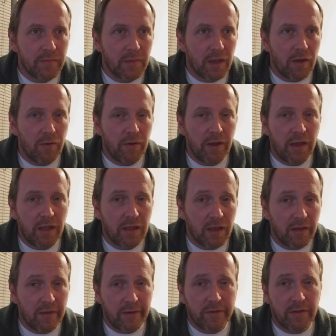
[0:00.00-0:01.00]
go ahead and
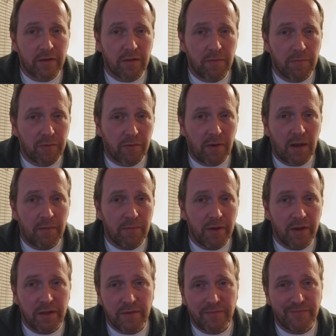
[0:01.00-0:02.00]
click the subscribe
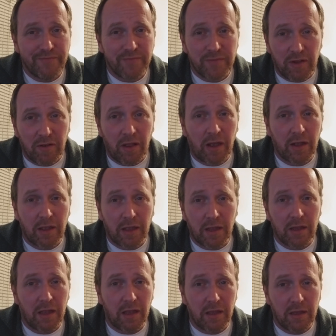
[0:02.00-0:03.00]
button. You're not going to get
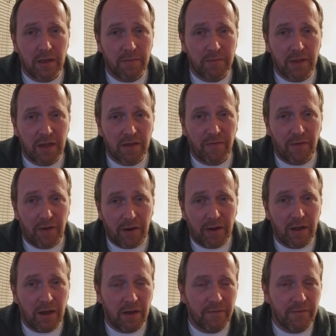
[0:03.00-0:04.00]
a lot of updates very
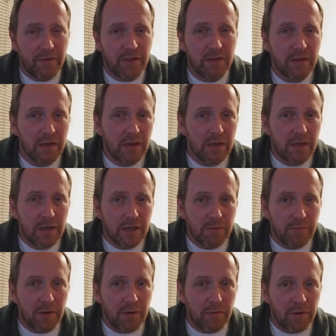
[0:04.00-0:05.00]
often,
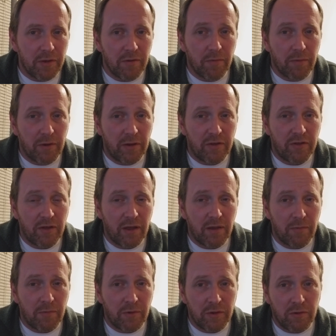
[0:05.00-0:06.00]
but we do appreciate
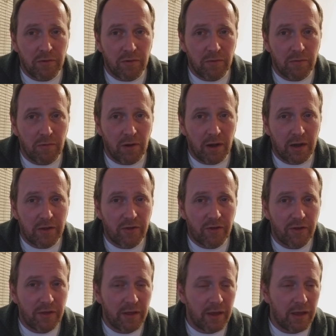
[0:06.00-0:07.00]
it when you do watch.
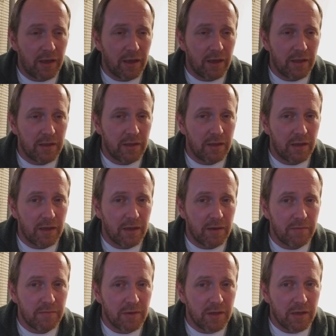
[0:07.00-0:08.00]
And, uh,
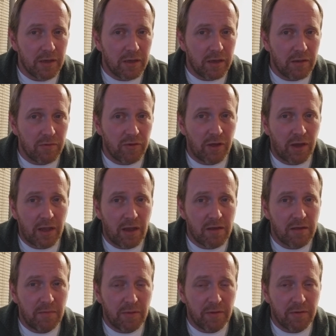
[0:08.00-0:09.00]
you know, check out
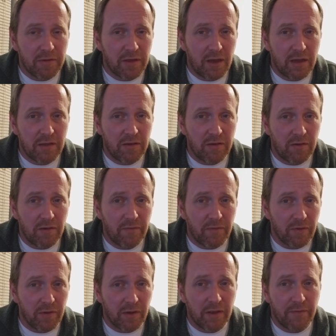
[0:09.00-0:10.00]
some of those sites. You know, if
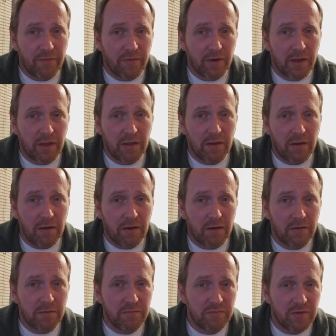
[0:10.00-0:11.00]
you're looking for a
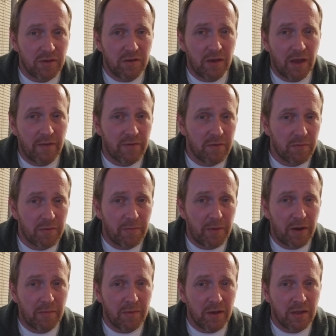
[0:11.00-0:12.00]
guitar, you have some
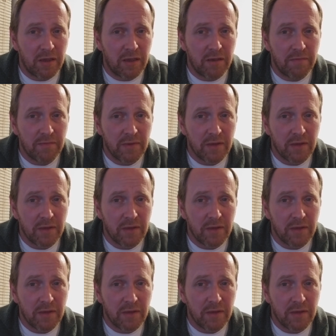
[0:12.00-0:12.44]
spare money,